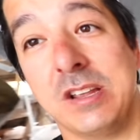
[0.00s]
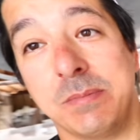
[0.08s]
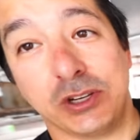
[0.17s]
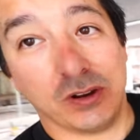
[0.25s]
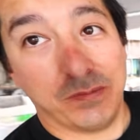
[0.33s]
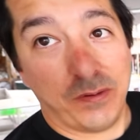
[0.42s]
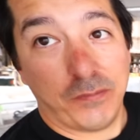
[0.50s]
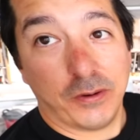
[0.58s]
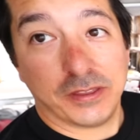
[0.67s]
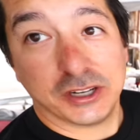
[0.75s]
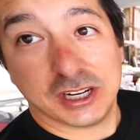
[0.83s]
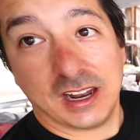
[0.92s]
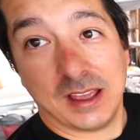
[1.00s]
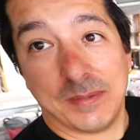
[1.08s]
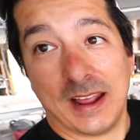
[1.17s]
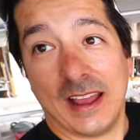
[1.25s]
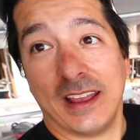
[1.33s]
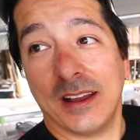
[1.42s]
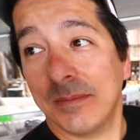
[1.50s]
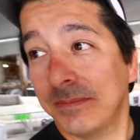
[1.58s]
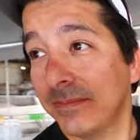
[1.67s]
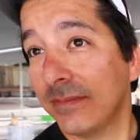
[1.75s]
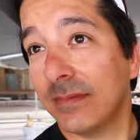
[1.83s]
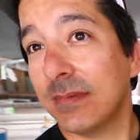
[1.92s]
Jim is here for 4th of July, but I am.
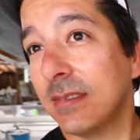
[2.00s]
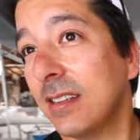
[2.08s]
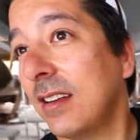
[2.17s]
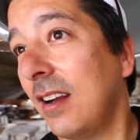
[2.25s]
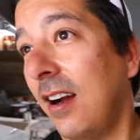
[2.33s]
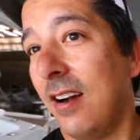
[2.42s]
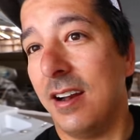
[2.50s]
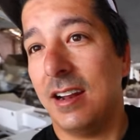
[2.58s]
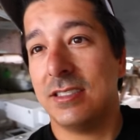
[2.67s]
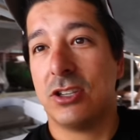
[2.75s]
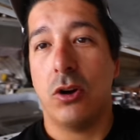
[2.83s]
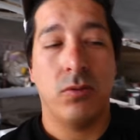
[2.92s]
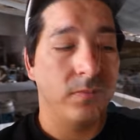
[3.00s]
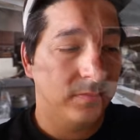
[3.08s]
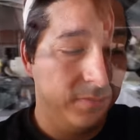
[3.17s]
All right, let's go.